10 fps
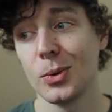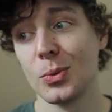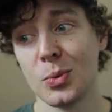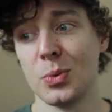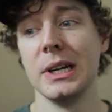
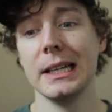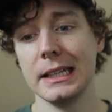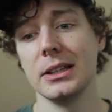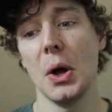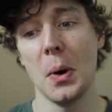
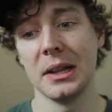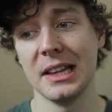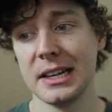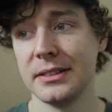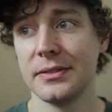really low on
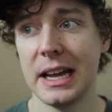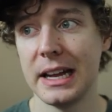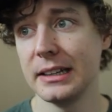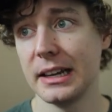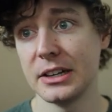life
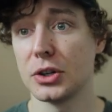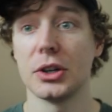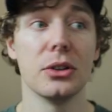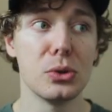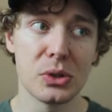and like you're
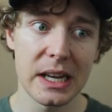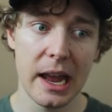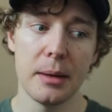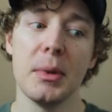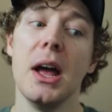gonna lose the
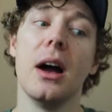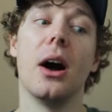game.